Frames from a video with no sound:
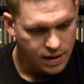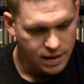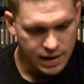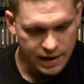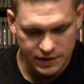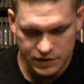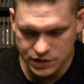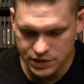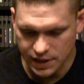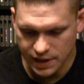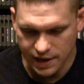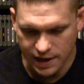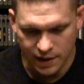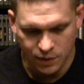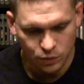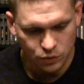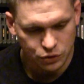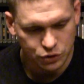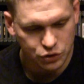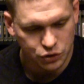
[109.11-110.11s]
Next thing
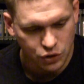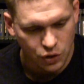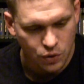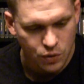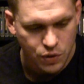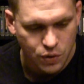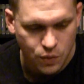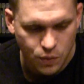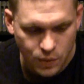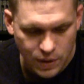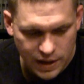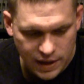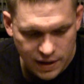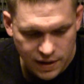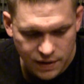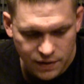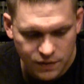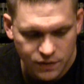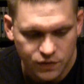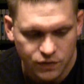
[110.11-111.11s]
I will show you
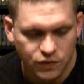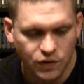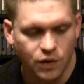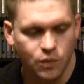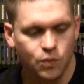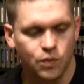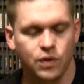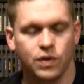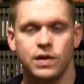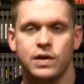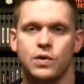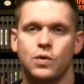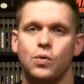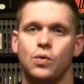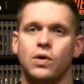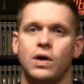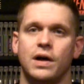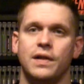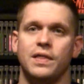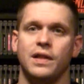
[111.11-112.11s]
is a really
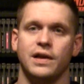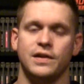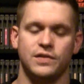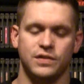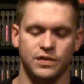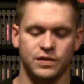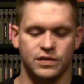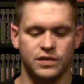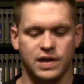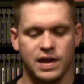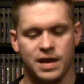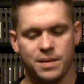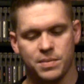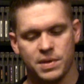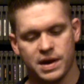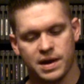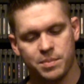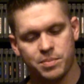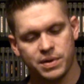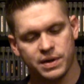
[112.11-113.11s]
cool unlicensed game
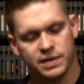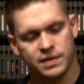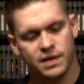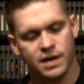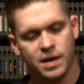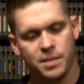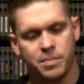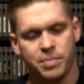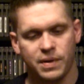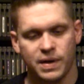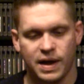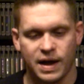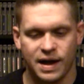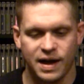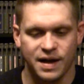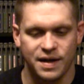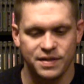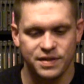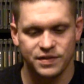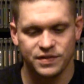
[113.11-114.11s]
that I picked up.